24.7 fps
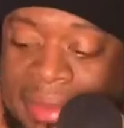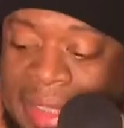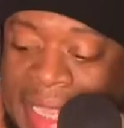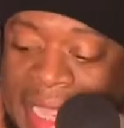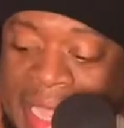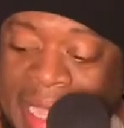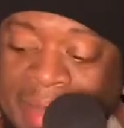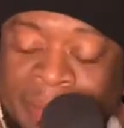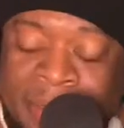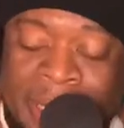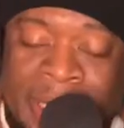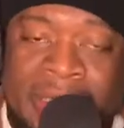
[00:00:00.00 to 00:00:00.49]

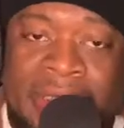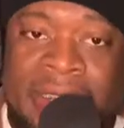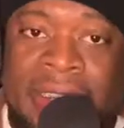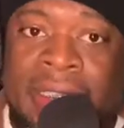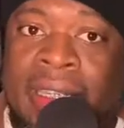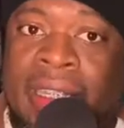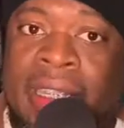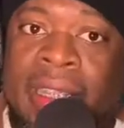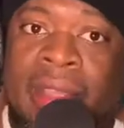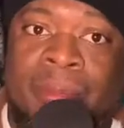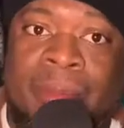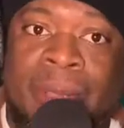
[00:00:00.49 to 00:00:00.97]
comments,
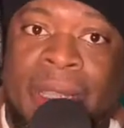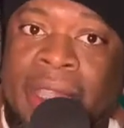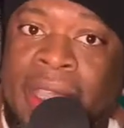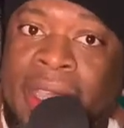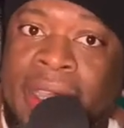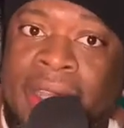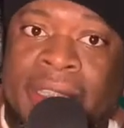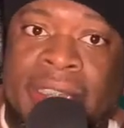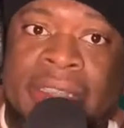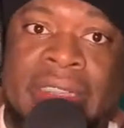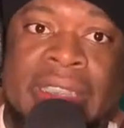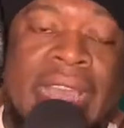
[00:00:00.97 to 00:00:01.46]

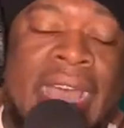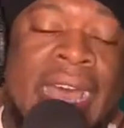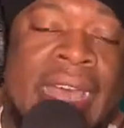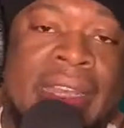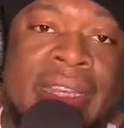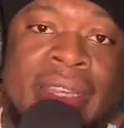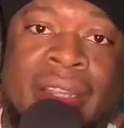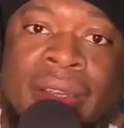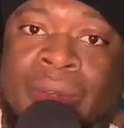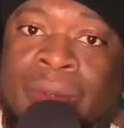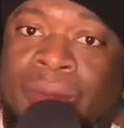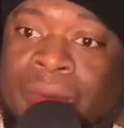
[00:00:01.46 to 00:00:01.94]
because I
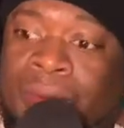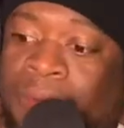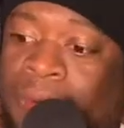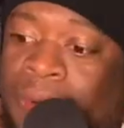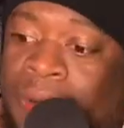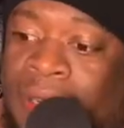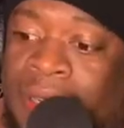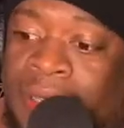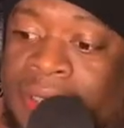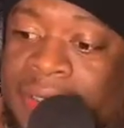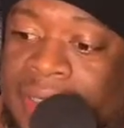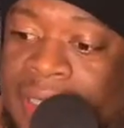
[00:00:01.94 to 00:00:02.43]
don't
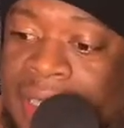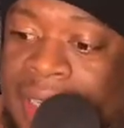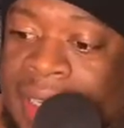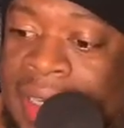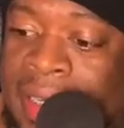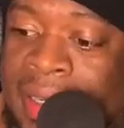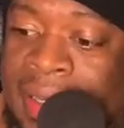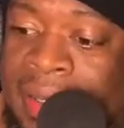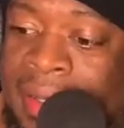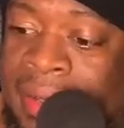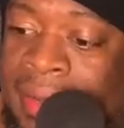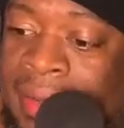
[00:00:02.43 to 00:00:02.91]
want
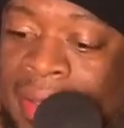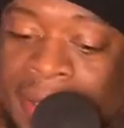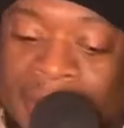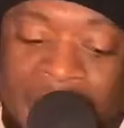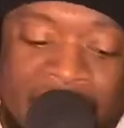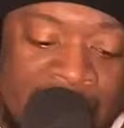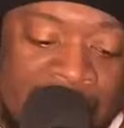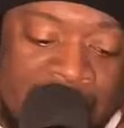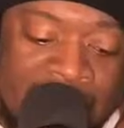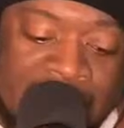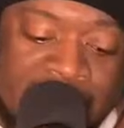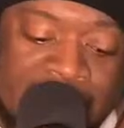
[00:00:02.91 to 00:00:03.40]
to
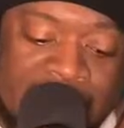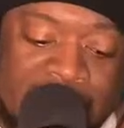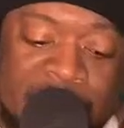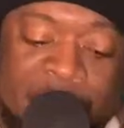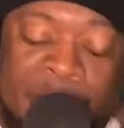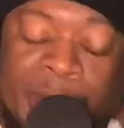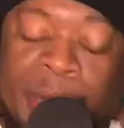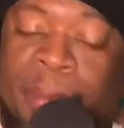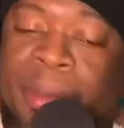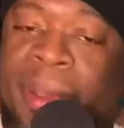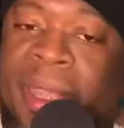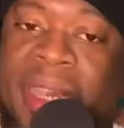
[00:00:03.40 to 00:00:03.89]
just
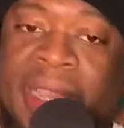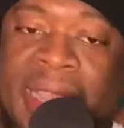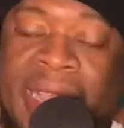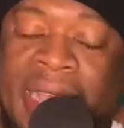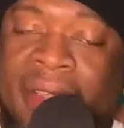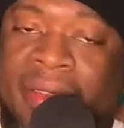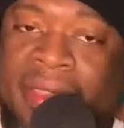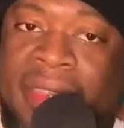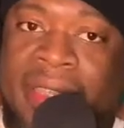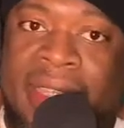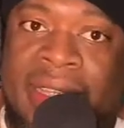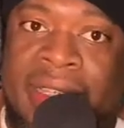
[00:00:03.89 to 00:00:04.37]
be putting
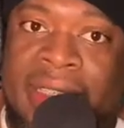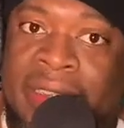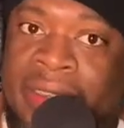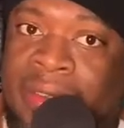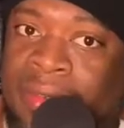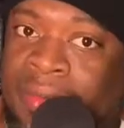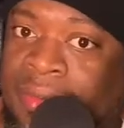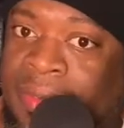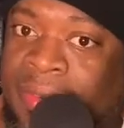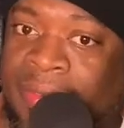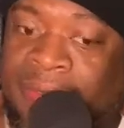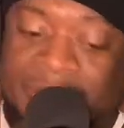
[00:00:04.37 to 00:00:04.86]
out things
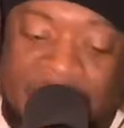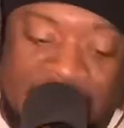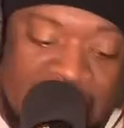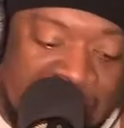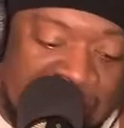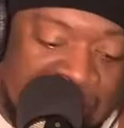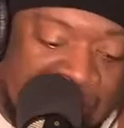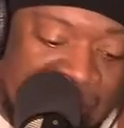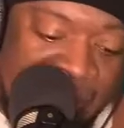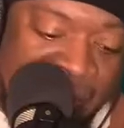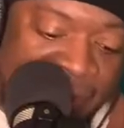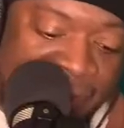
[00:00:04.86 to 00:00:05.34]

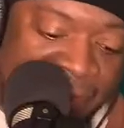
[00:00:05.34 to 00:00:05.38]
that's not